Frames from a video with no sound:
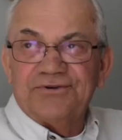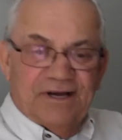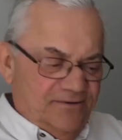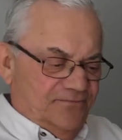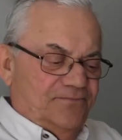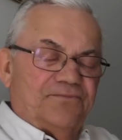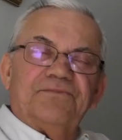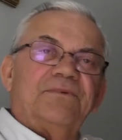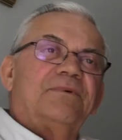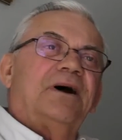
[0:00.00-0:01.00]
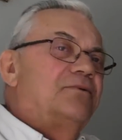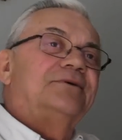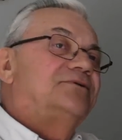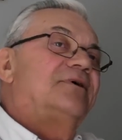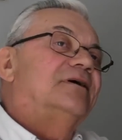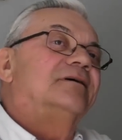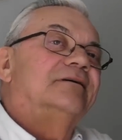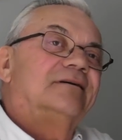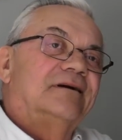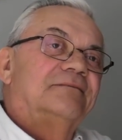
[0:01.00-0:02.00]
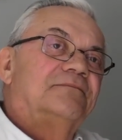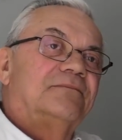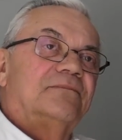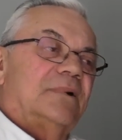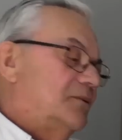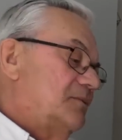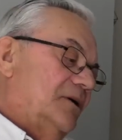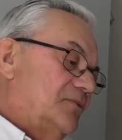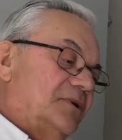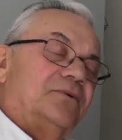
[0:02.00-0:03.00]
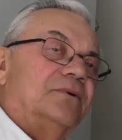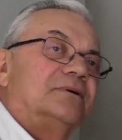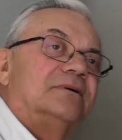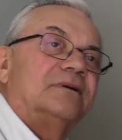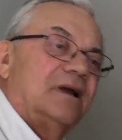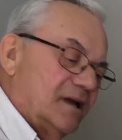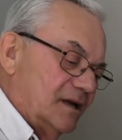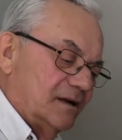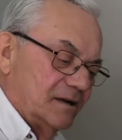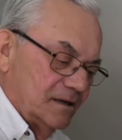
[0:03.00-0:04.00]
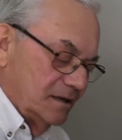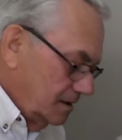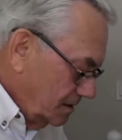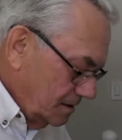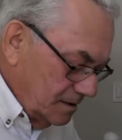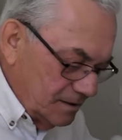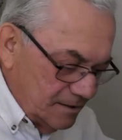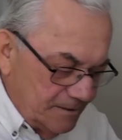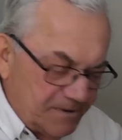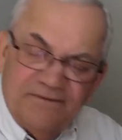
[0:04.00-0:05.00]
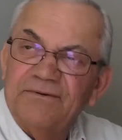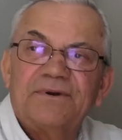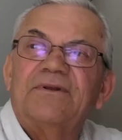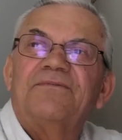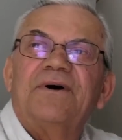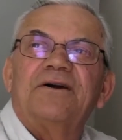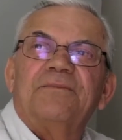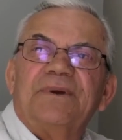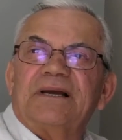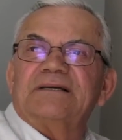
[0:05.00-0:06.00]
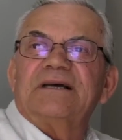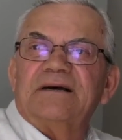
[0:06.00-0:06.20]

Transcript: trade it. I wouldn't trade it. No. I really wouldn't. Even with the fire? Even with the fire, because